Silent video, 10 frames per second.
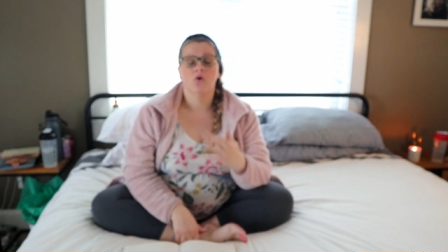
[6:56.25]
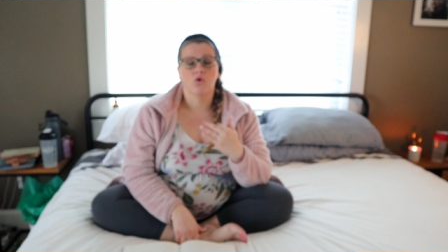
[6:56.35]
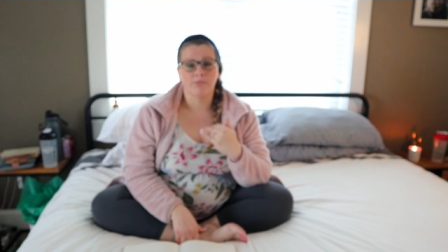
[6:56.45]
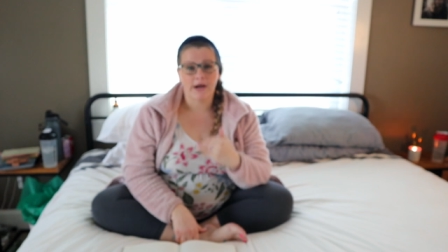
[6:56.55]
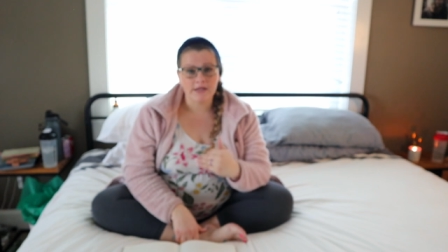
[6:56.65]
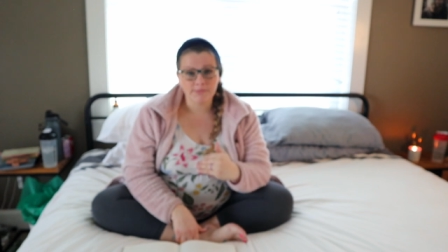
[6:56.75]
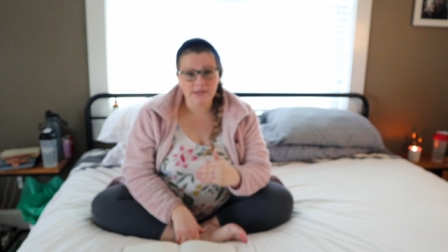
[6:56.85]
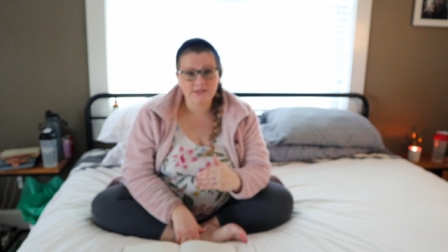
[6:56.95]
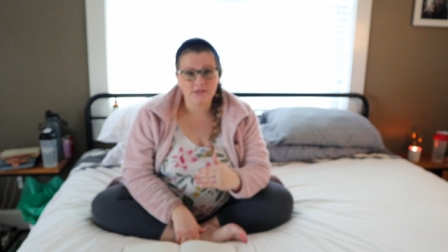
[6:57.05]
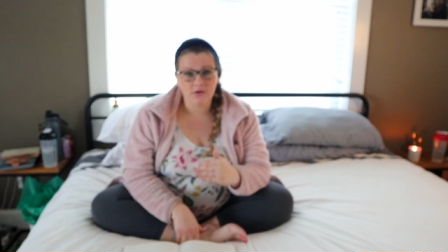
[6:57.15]
remind
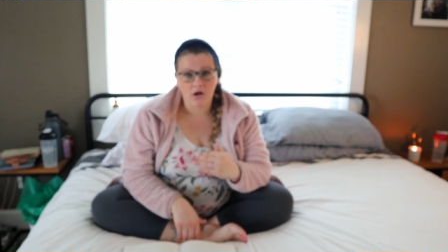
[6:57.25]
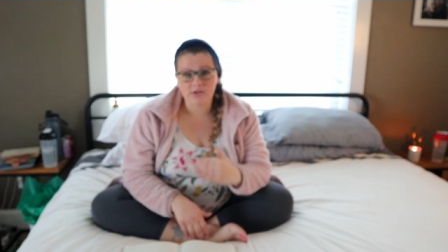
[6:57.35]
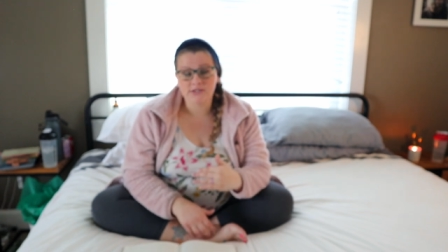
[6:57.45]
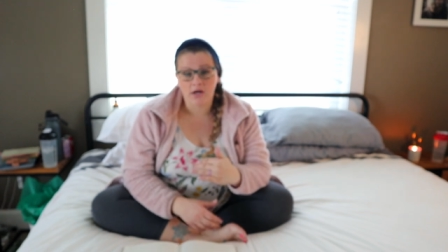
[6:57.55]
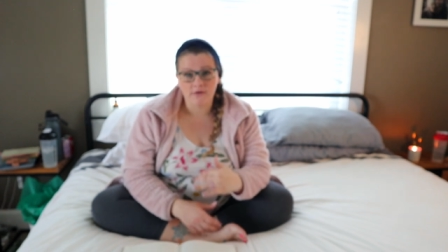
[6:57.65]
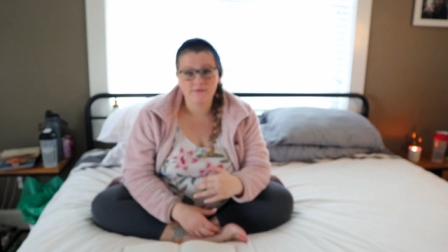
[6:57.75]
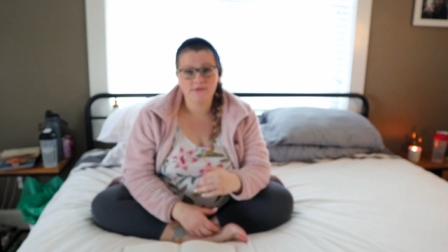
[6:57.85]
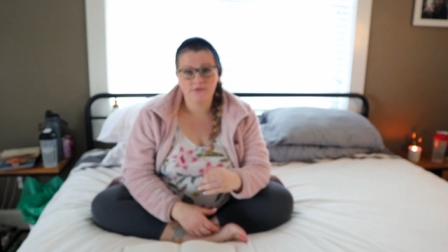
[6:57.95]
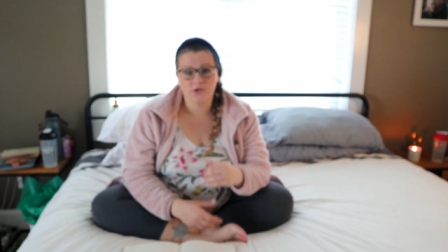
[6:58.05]
ourselves